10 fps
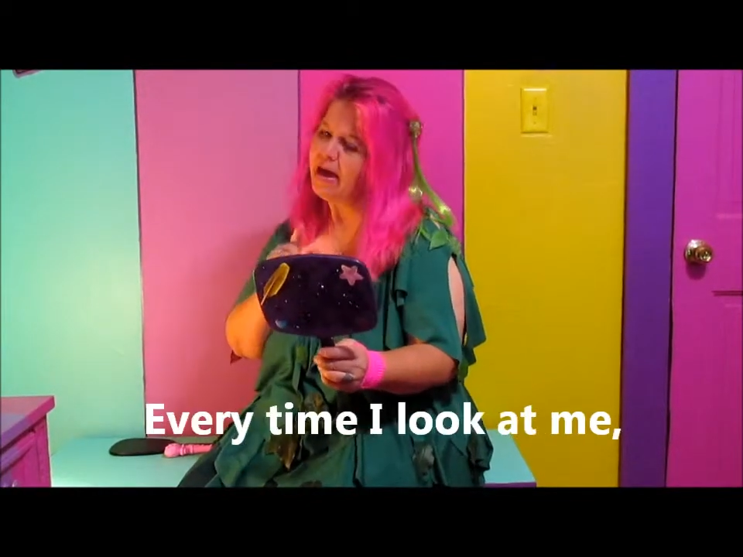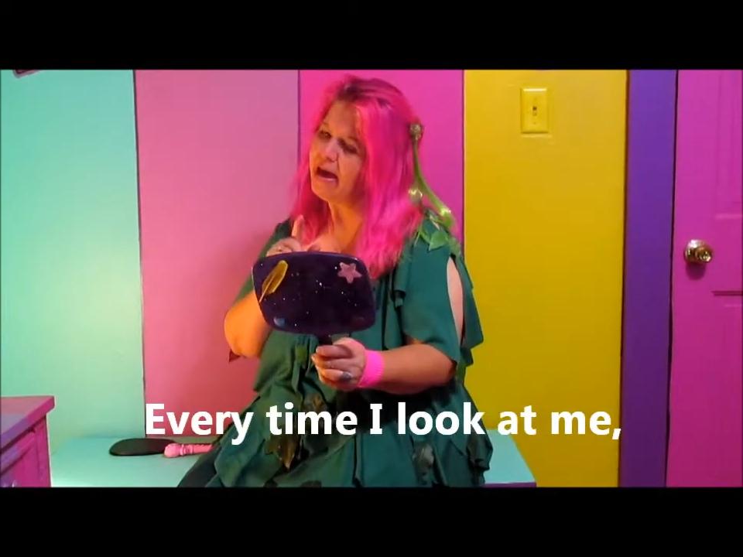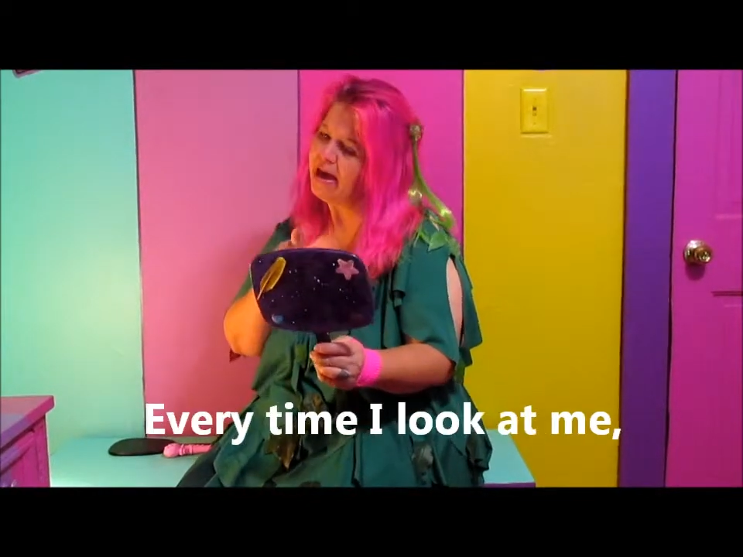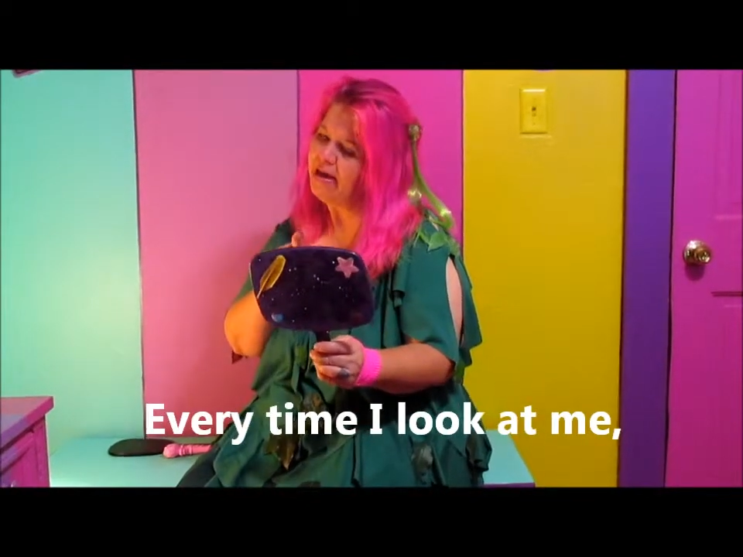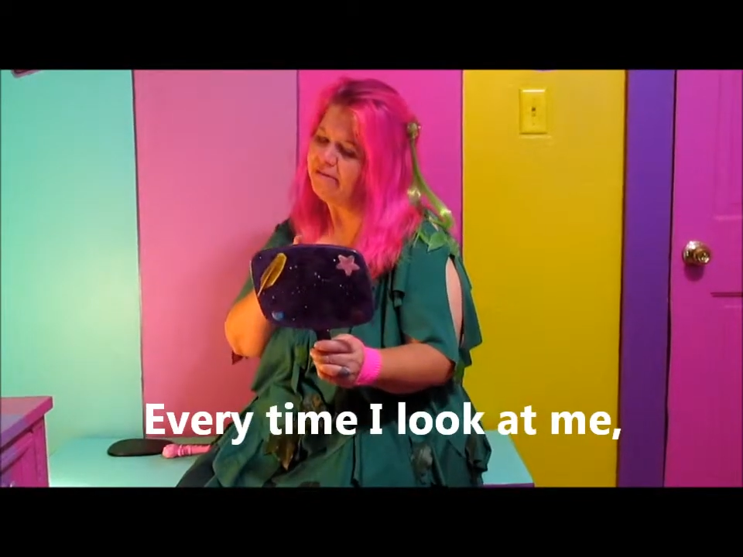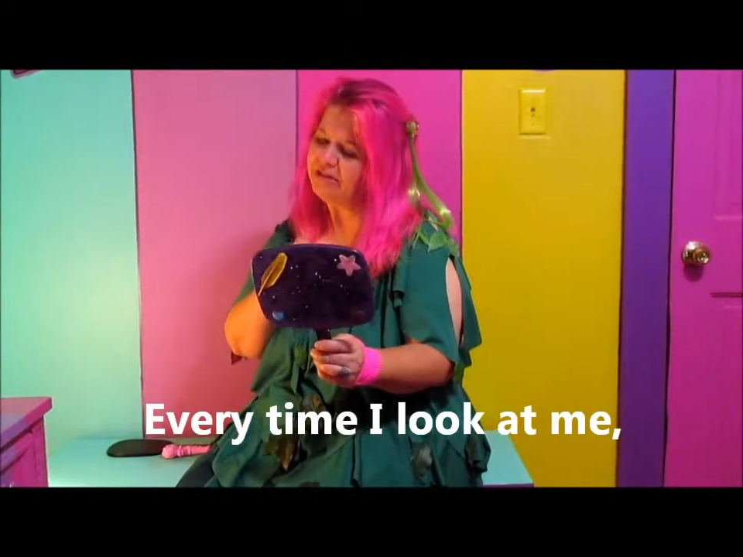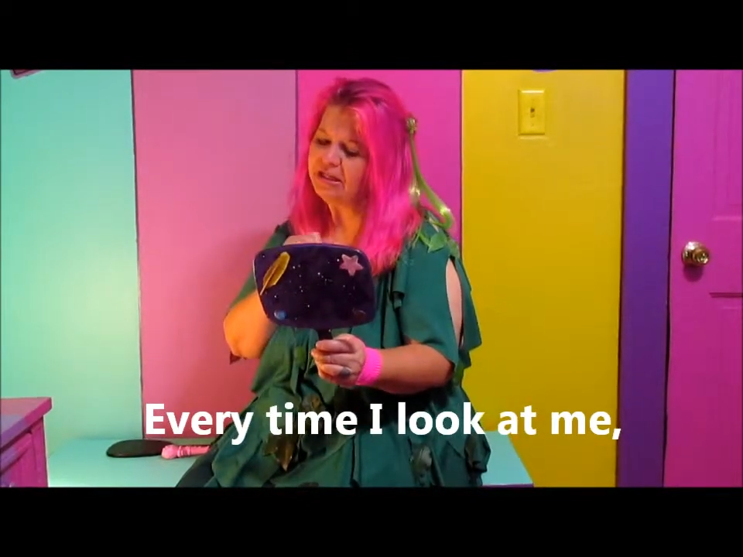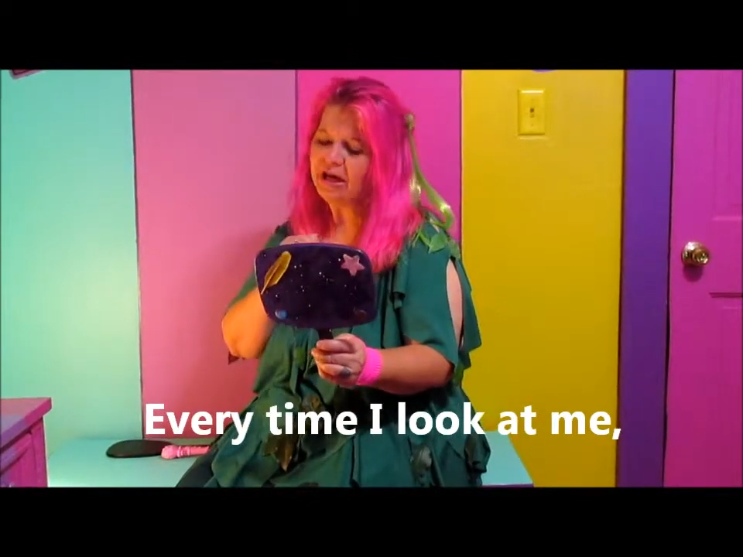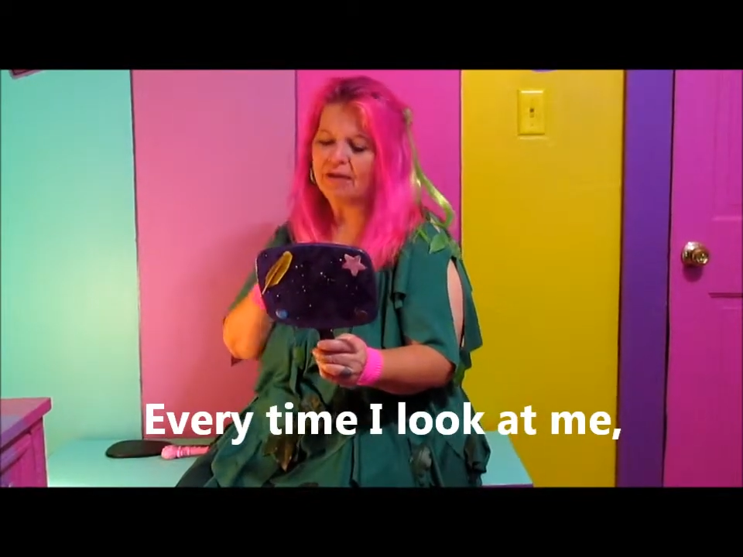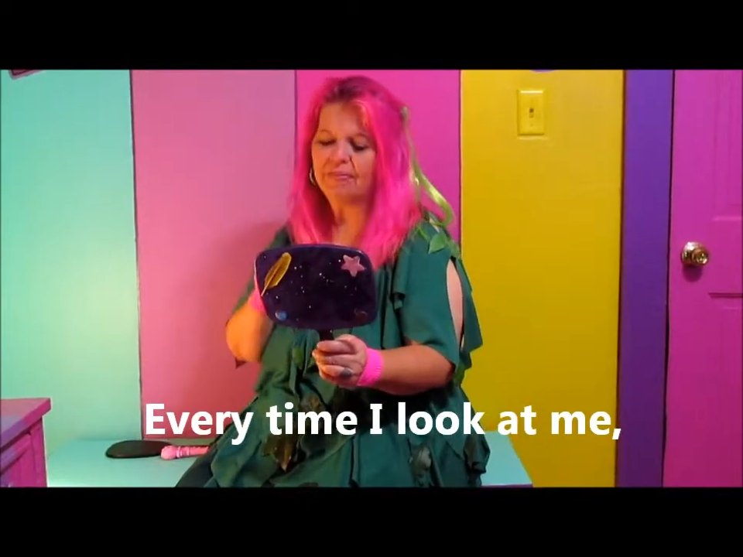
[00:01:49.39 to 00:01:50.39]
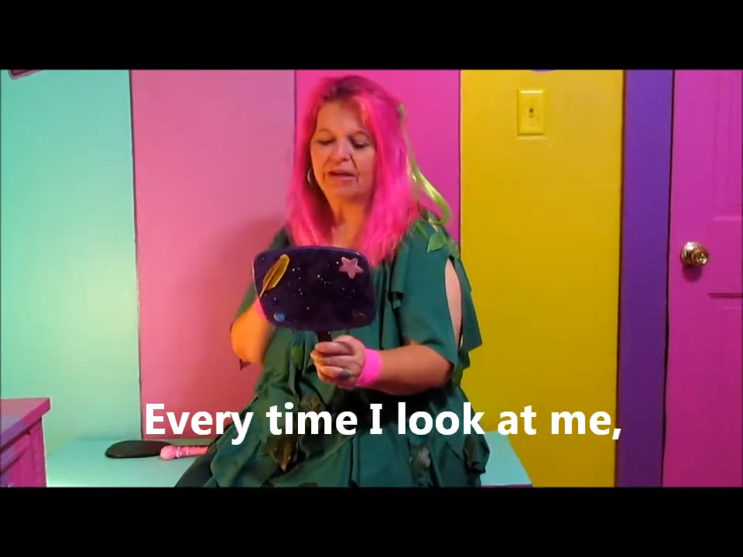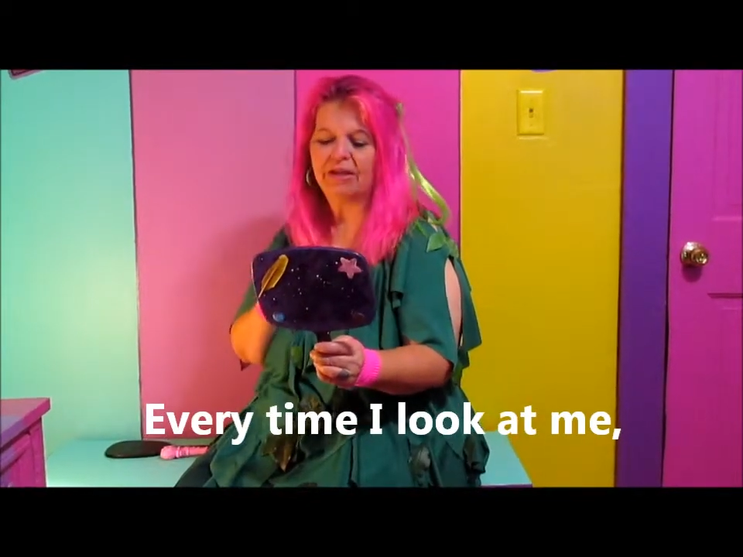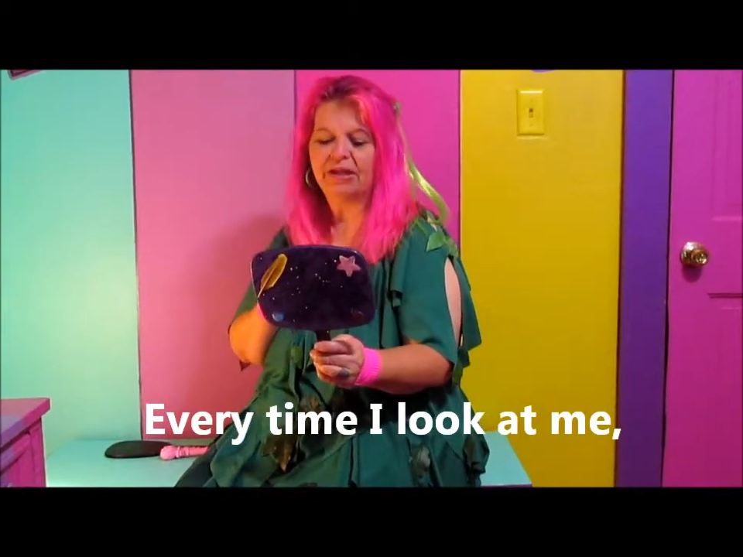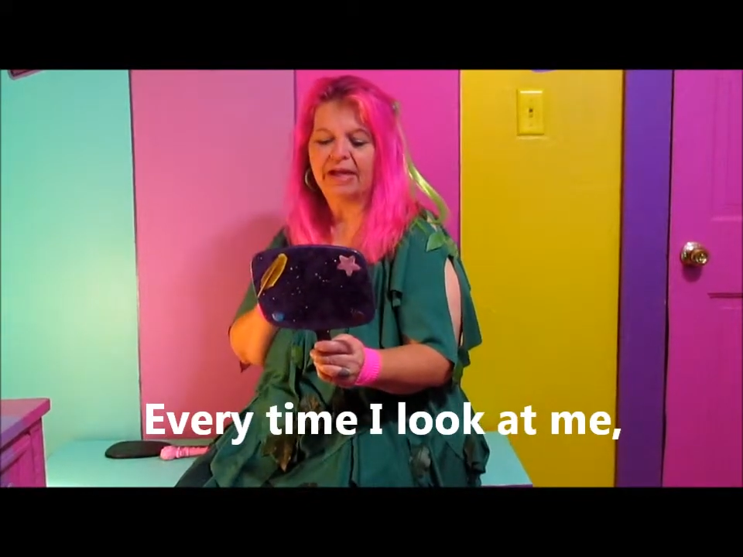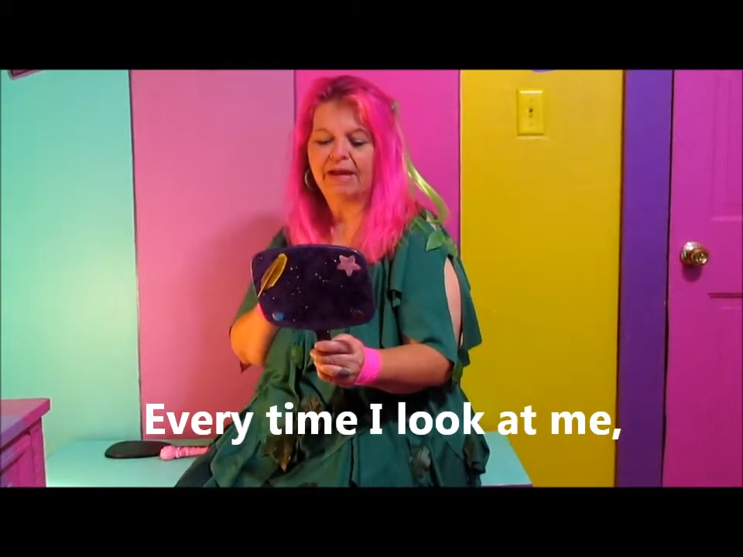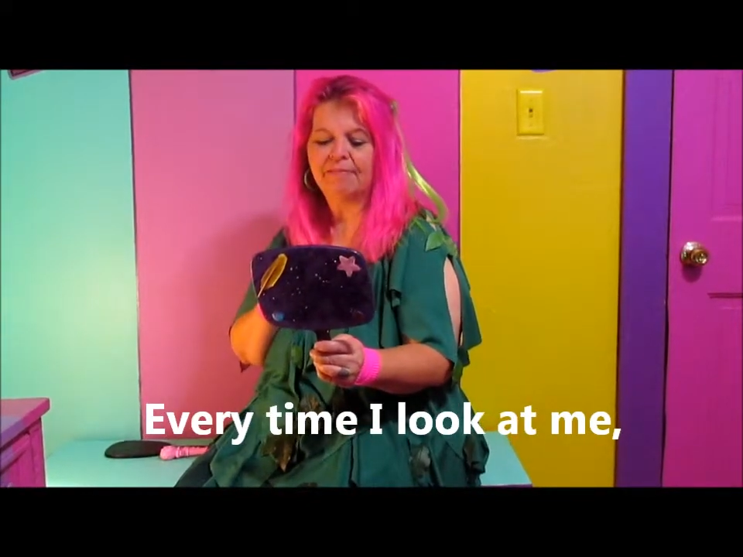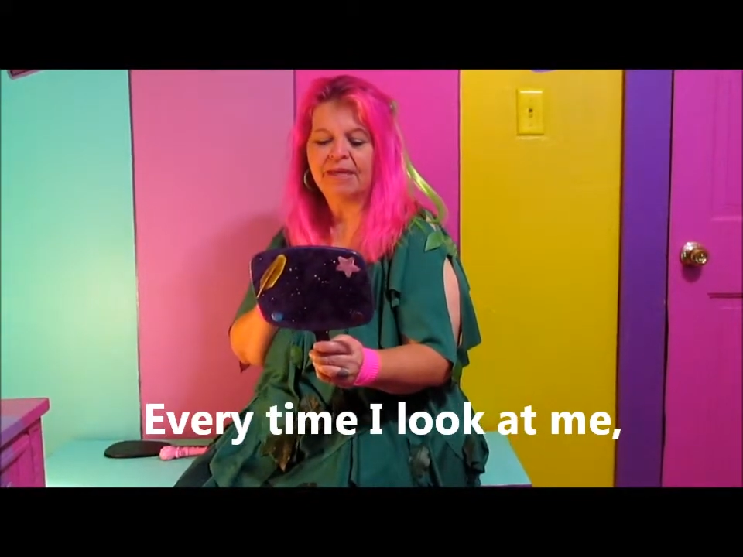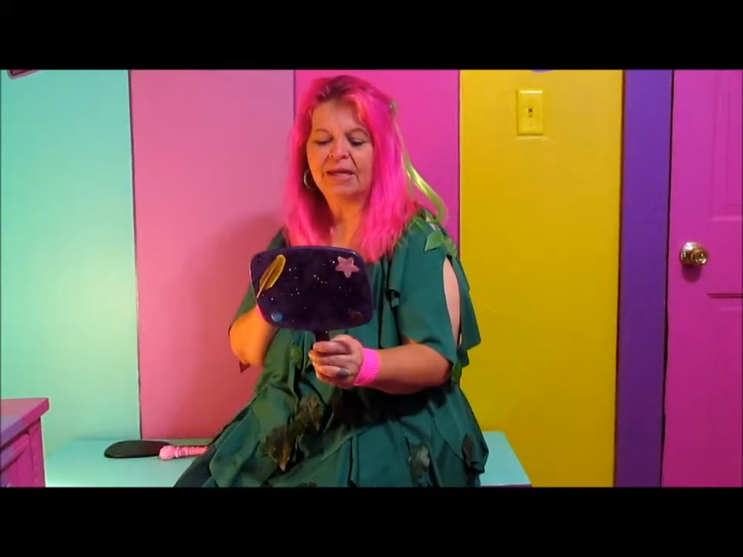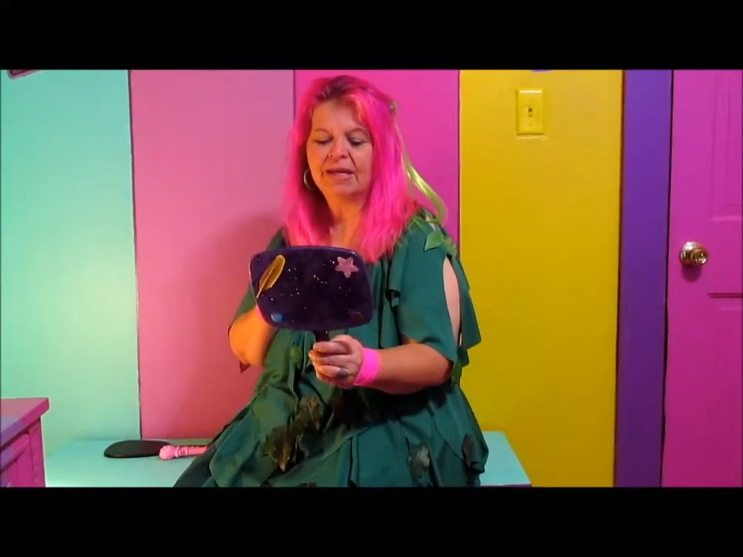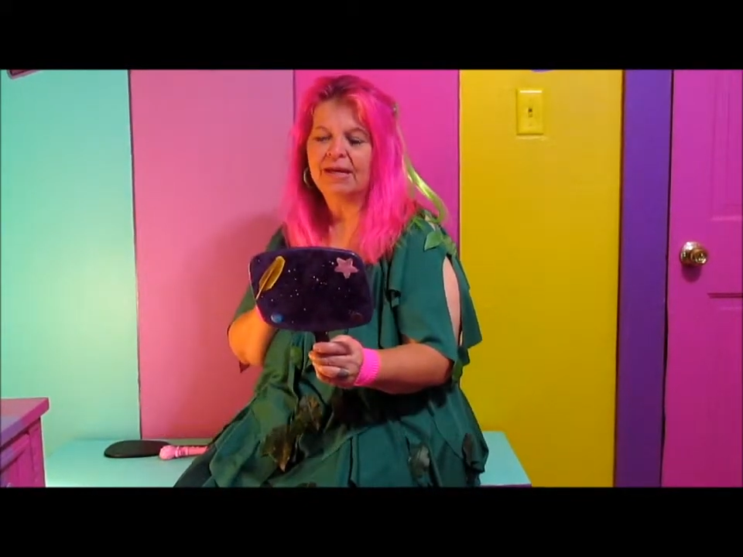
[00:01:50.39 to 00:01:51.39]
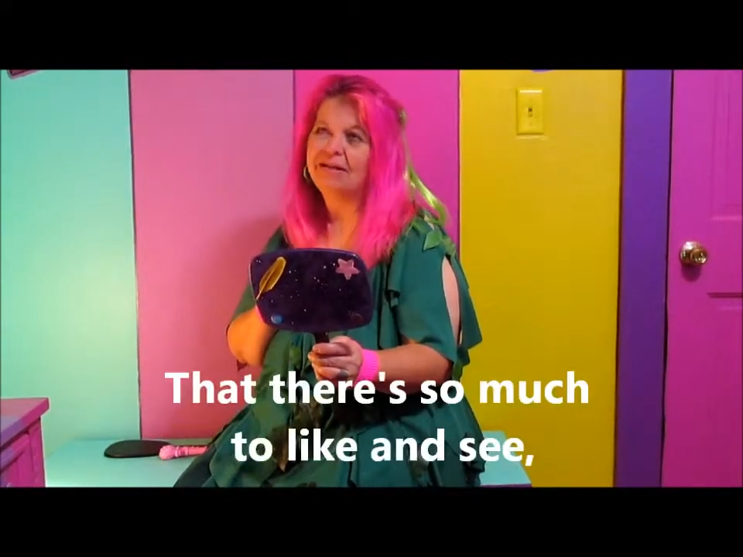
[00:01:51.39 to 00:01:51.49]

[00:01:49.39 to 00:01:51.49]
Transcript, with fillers: every time I look at me